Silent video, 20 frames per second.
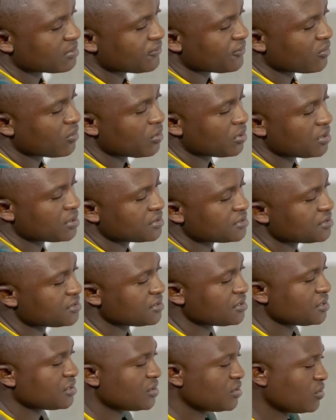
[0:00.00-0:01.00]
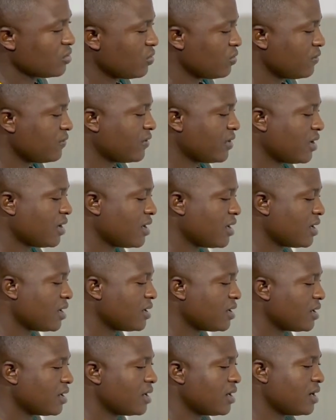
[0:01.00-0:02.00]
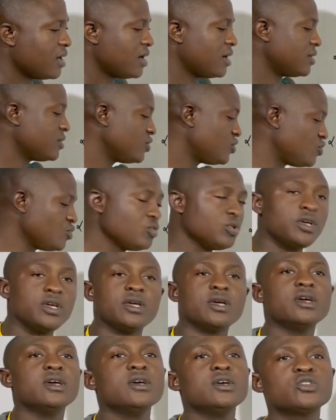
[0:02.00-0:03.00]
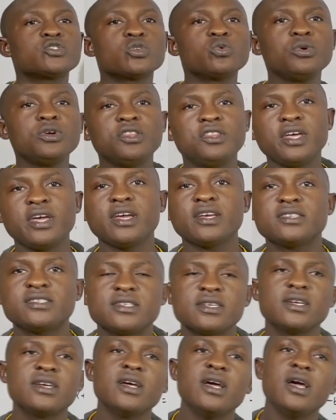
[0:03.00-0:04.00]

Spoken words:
4ac over 2a. So with this,